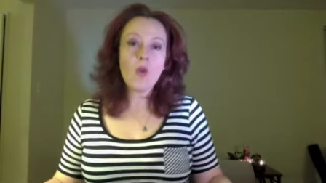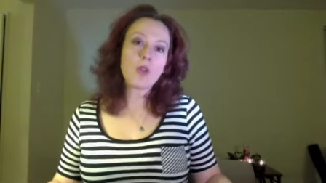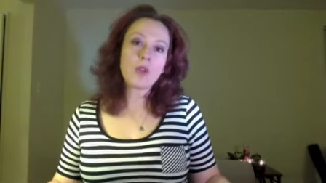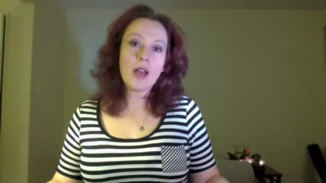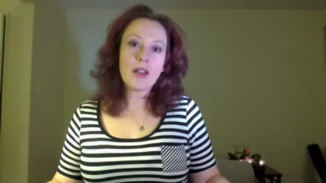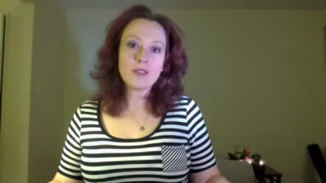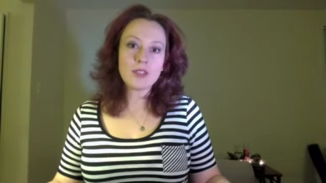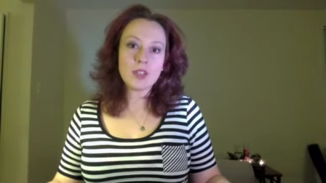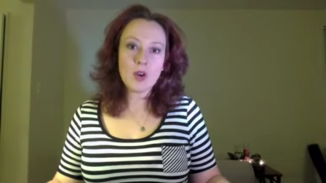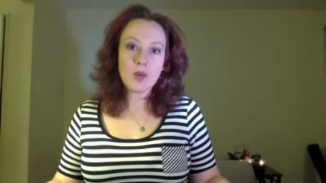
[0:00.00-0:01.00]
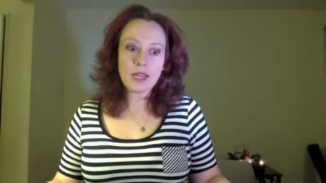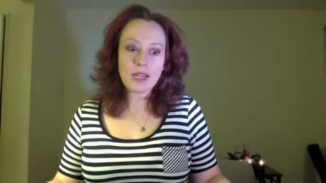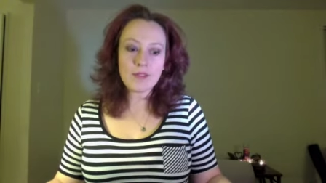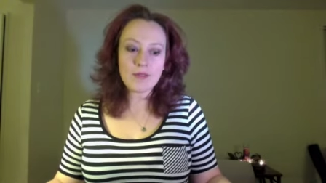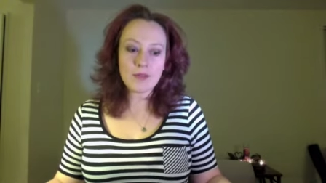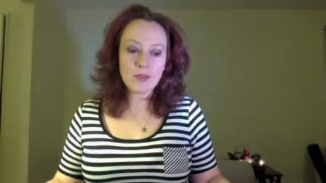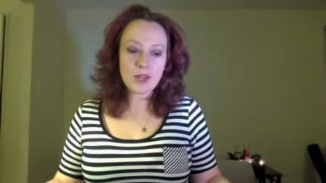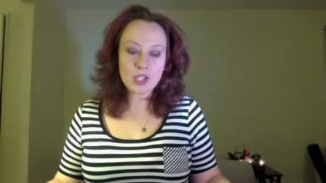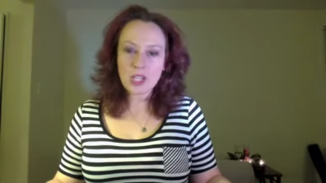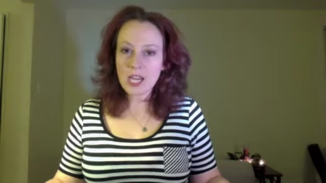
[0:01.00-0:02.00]
or you'll have to go and get further
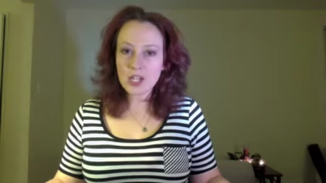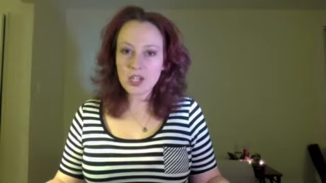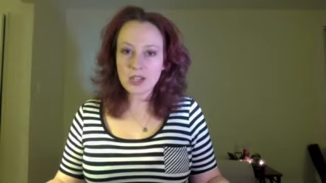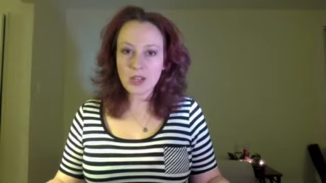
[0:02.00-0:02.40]
education.